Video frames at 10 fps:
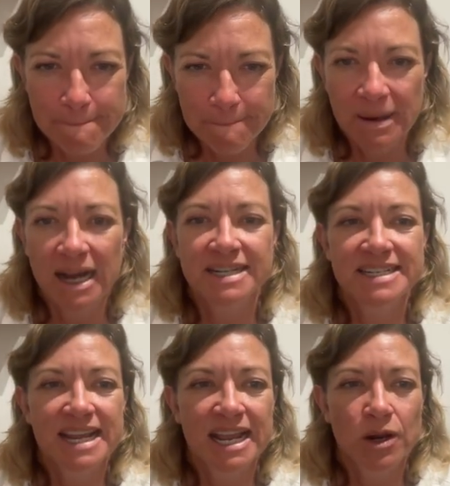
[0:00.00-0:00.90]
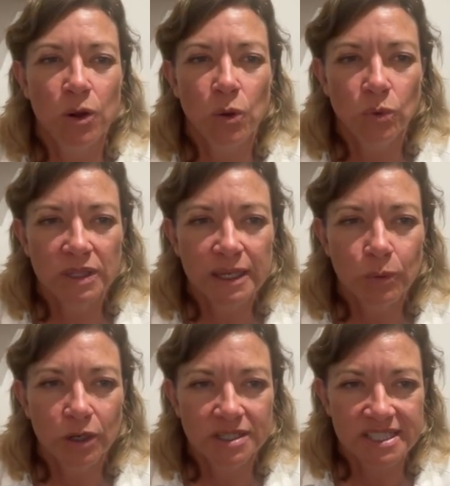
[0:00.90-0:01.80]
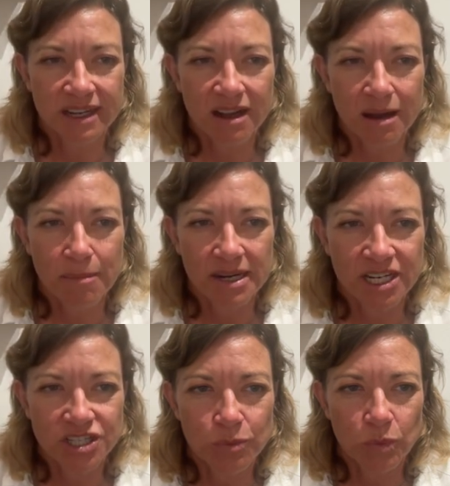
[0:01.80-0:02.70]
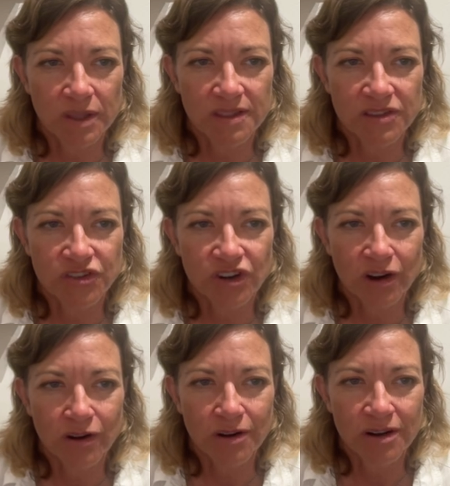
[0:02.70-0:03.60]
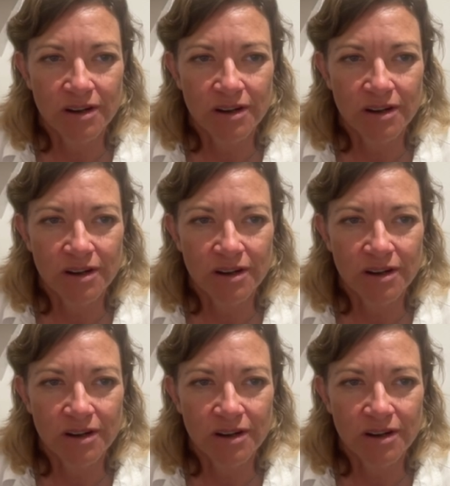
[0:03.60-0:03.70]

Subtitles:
but it only works in combination with this chart